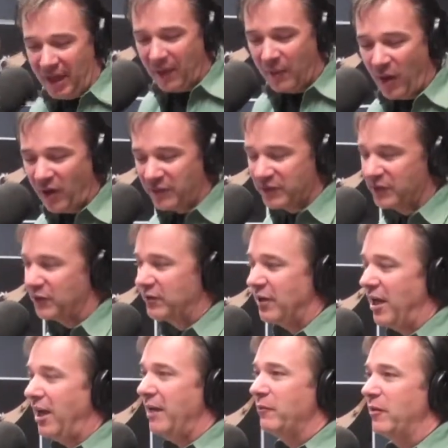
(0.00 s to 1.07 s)
I'm Officer
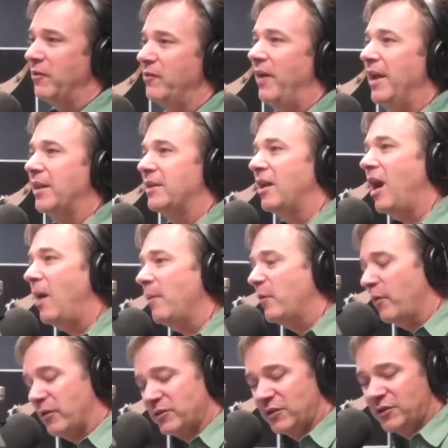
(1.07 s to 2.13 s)
Don with Fayette
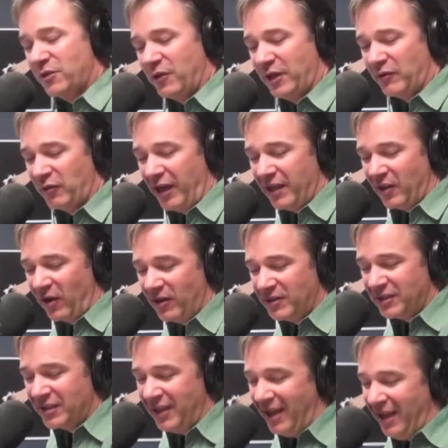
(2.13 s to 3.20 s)
Commonwealth's Attorney Ray Larson.